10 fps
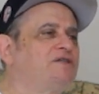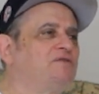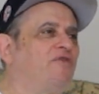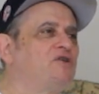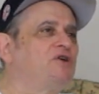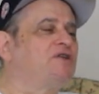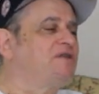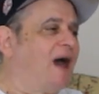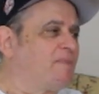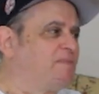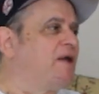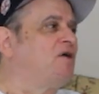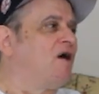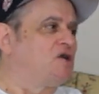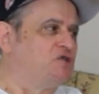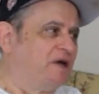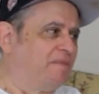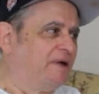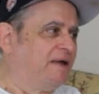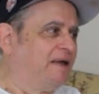Well, it's the first year the Topps made cards,
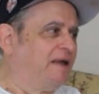Jim.